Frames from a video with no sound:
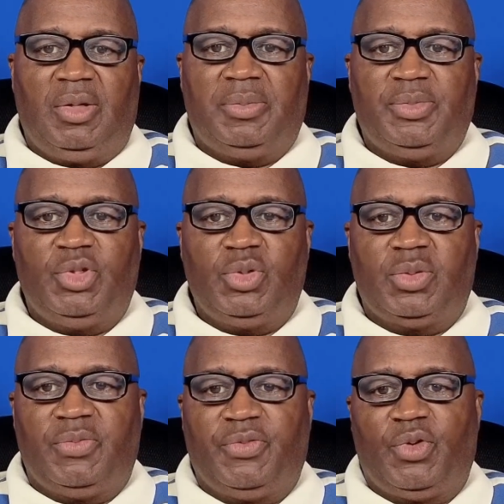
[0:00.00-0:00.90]
used
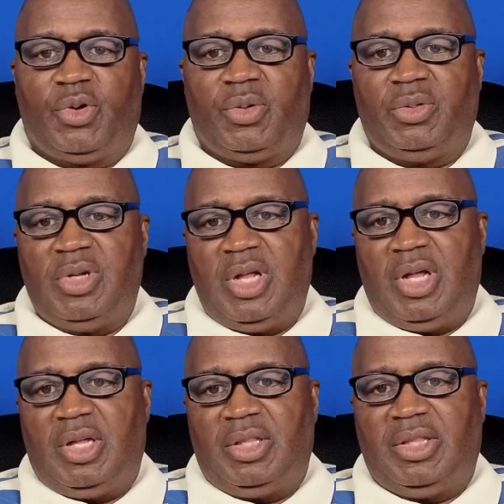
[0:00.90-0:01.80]
them for
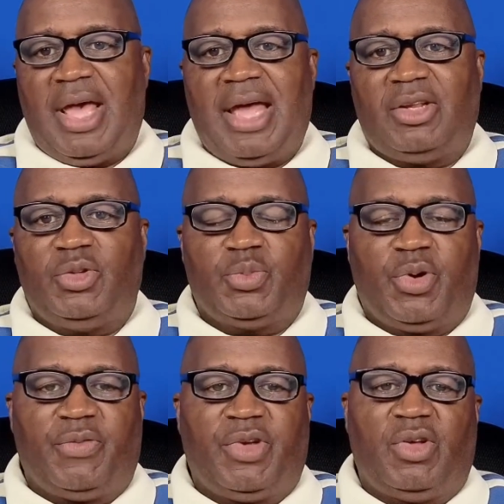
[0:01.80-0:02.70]
that. It was
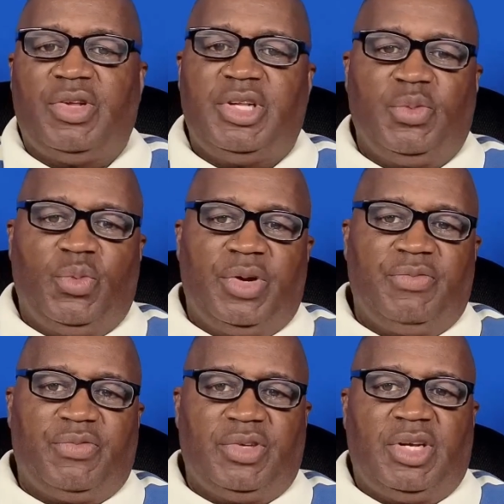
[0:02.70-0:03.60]
perfect. I only need one
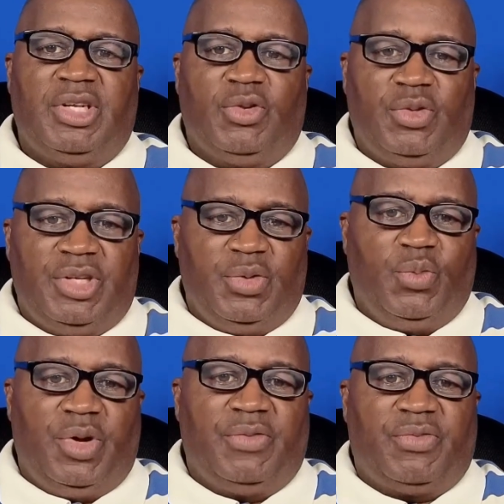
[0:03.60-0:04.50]

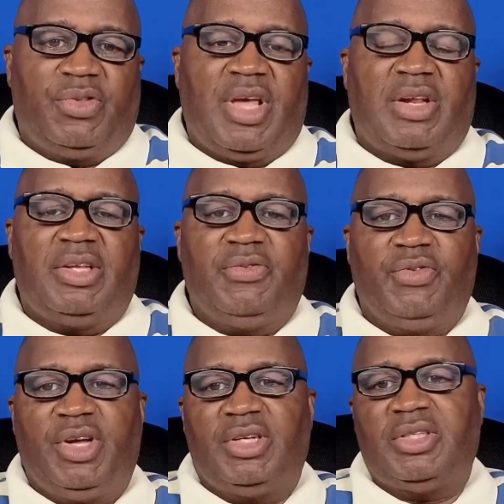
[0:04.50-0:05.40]
for that
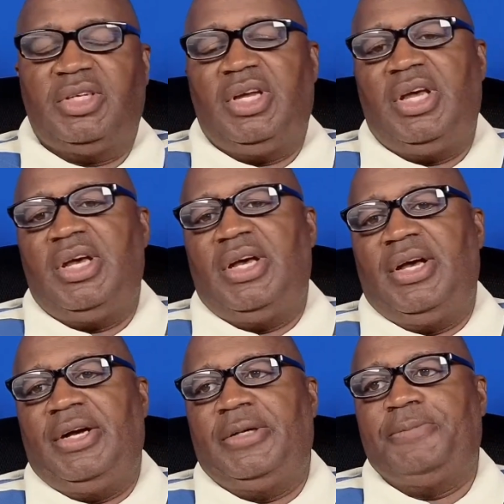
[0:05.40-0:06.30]
event.
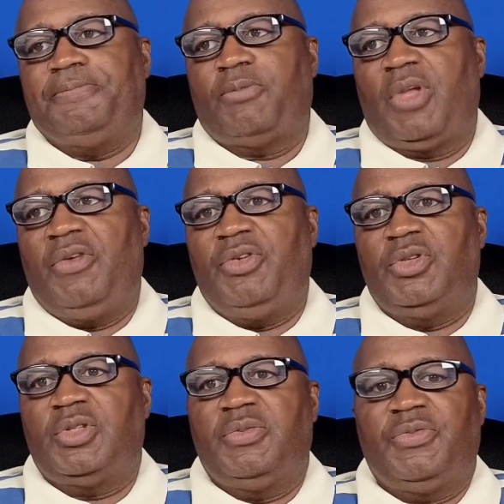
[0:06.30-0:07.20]
I've
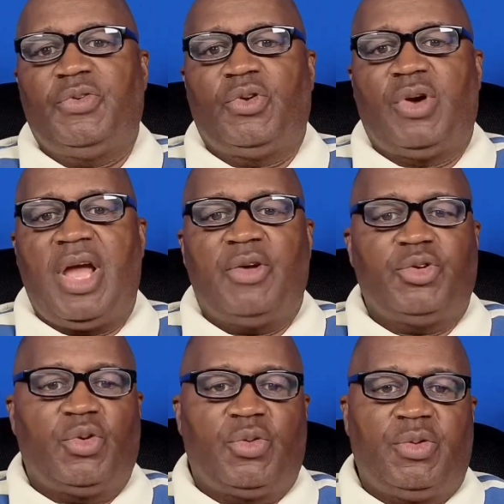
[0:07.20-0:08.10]
used them for
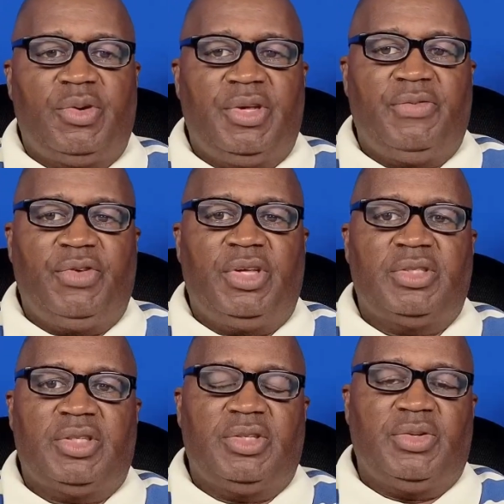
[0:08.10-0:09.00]
outdoor
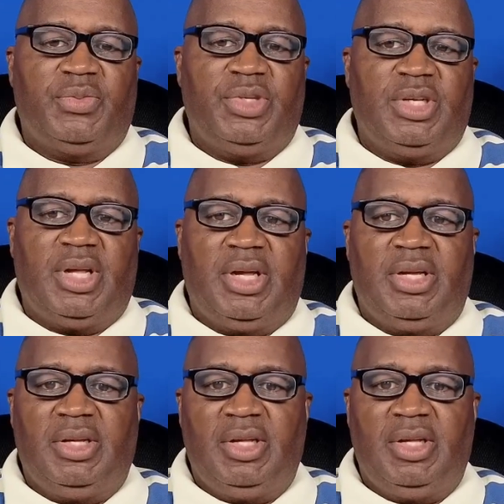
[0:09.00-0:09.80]
events. We did a